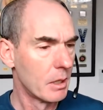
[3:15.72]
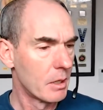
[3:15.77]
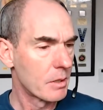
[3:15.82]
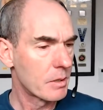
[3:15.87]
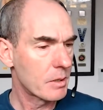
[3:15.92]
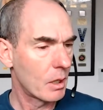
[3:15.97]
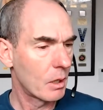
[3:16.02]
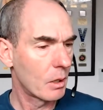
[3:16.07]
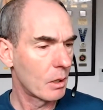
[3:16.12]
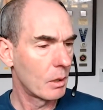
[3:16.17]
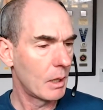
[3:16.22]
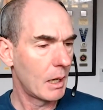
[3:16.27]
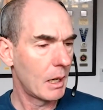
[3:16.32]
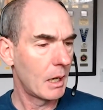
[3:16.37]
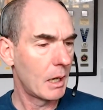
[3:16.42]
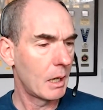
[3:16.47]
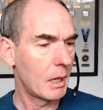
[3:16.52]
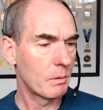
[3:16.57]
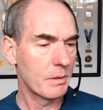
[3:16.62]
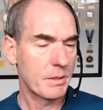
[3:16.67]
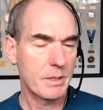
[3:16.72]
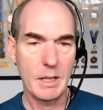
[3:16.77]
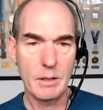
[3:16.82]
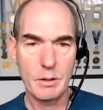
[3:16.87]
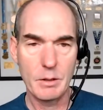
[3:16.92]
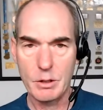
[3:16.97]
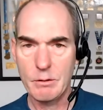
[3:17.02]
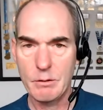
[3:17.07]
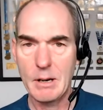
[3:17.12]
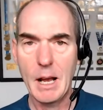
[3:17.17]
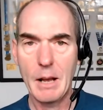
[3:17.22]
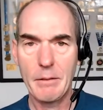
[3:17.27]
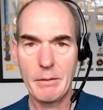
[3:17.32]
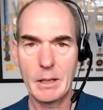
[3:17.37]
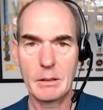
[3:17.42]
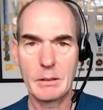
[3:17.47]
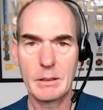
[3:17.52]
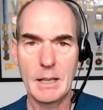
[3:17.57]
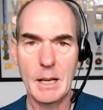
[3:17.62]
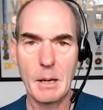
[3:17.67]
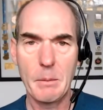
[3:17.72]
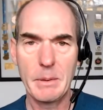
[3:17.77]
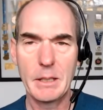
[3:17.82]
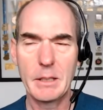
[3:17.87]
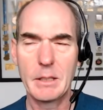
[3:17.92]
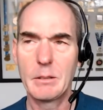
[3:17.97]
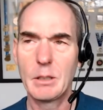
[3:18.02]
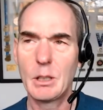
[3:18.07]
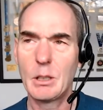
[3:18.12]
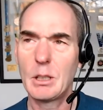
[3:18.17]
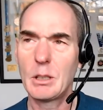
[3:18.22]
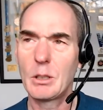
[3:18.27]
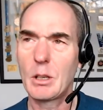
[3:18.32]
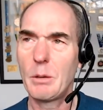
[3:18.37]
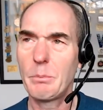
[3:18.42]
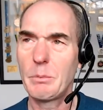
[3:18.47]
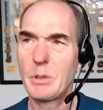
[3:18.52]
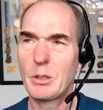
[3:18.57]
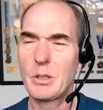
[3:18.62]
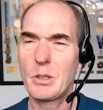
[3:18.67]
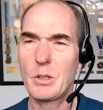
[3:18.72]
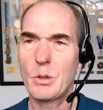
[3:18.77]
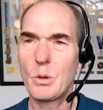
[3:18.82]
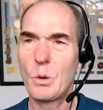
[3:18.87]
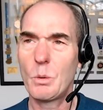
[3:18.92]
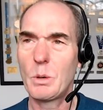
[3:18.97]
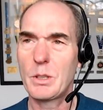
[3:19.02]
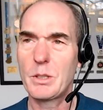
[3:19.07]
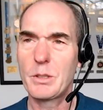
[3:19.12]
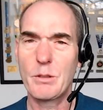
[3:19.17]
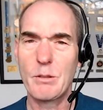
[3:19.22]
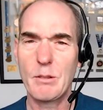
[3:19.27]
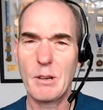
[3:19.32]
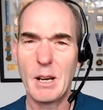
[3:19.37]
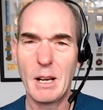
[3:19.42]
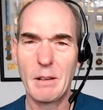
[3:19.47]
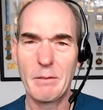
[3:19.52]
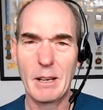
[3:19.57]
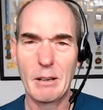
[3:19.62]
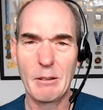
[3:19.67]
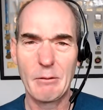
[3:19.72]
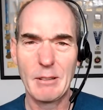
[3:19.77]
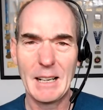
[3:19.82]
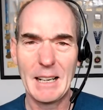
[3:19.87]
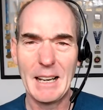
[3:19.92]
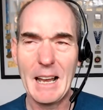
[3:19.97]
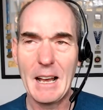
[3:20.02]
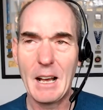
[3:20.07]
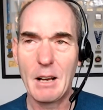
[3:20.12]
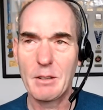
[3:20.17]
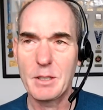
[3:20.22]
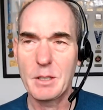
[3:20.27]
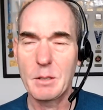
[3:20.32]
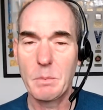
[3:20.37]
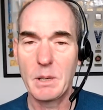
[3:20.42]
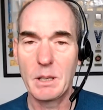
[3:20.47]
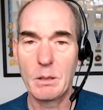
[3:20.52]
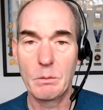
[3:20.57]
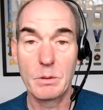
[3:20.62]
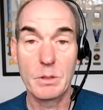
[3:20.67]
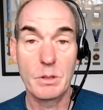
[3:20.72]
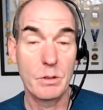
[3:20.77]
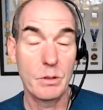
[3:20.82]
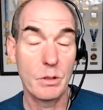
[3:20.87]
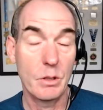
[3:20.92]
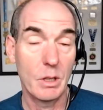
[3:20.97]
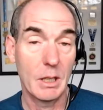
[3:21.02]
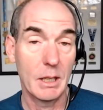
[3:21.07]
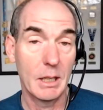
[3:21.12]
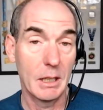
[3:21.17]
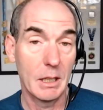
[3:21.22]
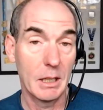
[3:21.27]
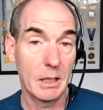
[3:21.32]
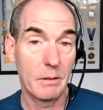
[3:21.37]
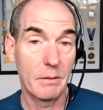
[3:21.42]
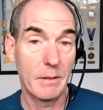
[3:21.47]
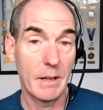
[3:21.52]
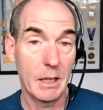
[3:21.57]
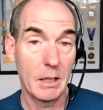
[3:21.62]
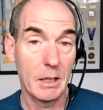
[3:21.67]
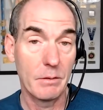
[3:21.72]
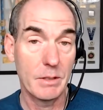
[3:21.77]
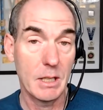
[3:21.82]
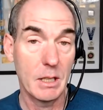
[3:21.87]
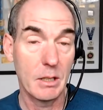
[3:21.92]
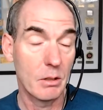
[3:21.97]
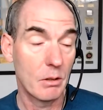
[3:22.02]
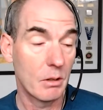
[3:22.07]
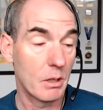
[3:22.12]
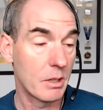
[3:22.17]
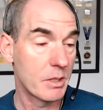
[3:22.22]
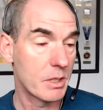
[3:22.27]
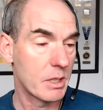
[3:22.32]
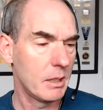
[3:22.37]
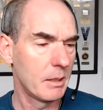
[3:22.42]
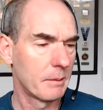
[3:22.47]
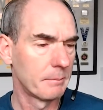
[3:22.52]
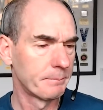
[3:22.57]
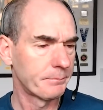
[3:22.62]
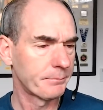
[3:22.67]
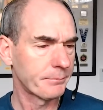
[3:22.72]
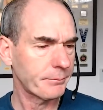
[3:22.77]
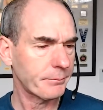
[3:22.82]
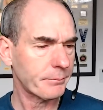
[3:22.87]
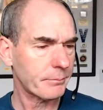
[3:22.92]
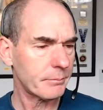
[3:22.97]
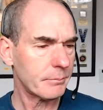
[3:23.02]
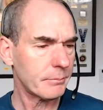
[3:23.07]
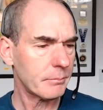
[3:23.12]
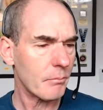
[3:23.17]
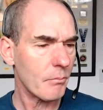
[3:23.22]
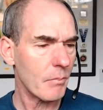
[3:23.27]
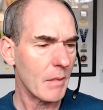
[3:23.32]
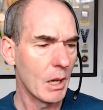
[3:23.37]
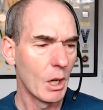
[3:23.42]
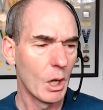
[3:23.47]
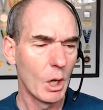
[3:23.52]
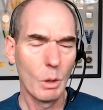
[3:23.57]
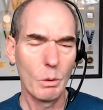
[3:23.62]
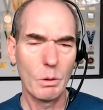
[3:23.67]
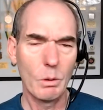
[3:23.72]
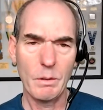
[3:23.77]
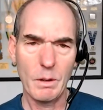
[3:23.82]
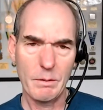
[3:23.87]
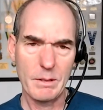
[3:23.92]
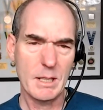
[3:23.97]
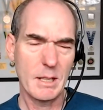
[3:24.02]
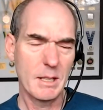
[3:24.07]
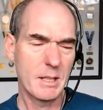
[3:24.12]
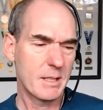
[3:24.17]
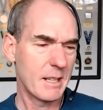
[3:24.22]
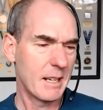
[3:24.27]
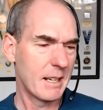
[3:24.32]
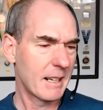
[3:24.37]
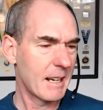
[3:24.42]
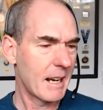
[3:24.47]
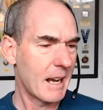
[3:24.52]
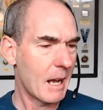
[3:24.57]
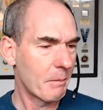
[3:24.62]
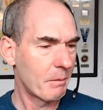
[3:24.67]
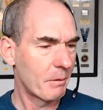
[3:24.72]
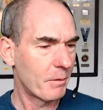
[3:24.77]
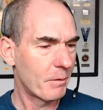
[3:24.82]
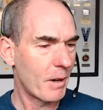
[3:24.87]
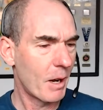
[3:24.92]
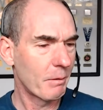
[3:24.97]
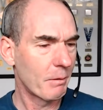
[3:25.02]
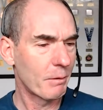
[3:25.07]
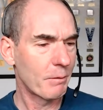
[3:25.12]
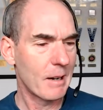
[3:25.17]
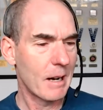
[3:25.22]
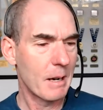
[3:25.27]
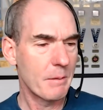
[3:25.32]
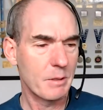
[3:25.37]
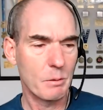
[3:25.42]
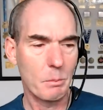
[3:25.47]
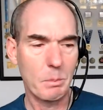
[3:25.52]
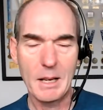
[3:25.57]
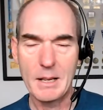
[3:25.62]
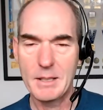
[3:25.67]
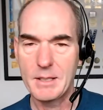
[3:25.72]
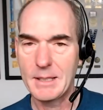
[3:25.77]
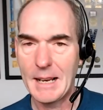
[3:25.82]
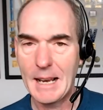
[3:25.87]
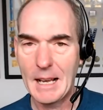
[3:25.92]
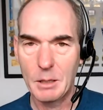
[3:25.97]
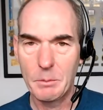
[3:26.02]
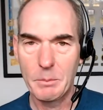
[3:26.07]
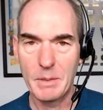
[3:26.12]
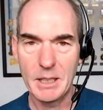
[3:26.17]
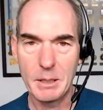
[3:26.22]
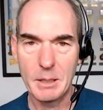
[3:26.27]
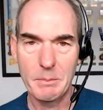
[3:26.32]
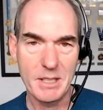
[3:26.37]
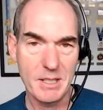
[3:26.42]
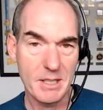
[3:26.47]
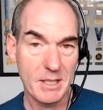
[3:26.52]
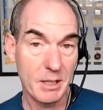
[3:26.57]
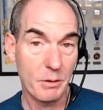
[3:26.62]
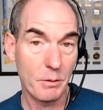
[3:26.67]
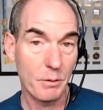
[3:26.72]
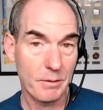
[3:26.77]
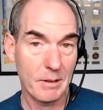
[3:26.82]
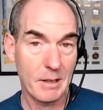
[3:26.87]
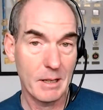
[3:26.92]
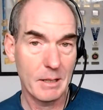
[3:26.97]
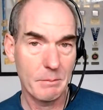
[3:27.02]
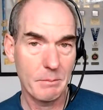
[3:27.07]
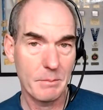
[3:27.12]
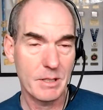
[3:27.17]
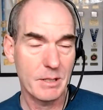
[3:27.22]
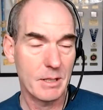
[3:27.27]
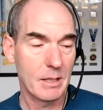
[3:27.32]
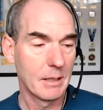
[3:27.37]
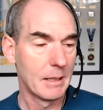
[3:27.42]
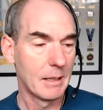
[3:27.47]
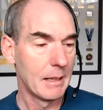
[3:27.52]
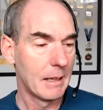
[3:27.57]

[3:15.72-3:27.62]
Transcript: So uh, we've seen Strava come in. Uh, look, I'm not too sure what Strava really ousted, but it was certainly an innovative technology. We've obviously seen carbon fiber frames replacing aluminium and steel frames.